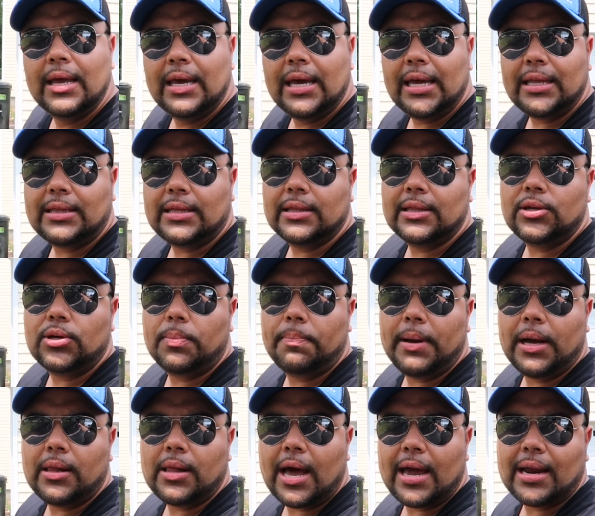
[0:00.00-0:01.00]
hit the little
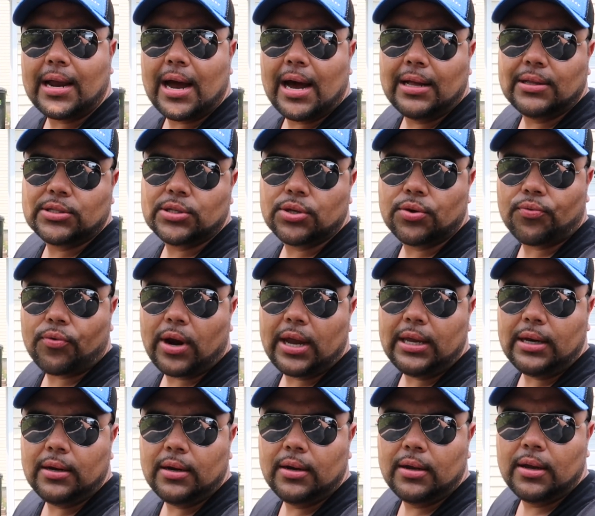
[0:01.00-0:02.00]
bell icon to the
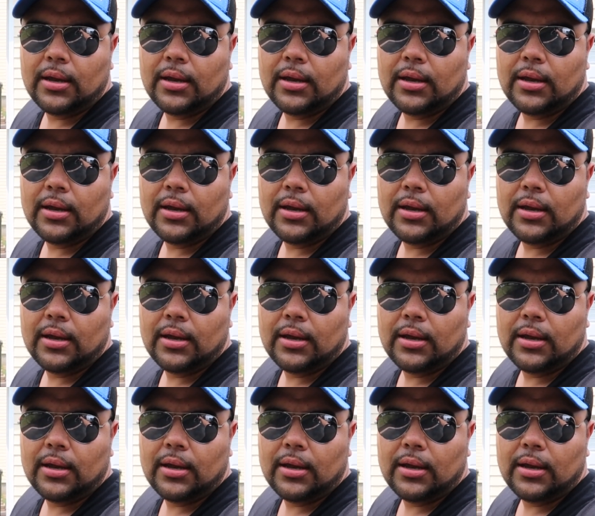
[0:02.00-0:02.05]
right,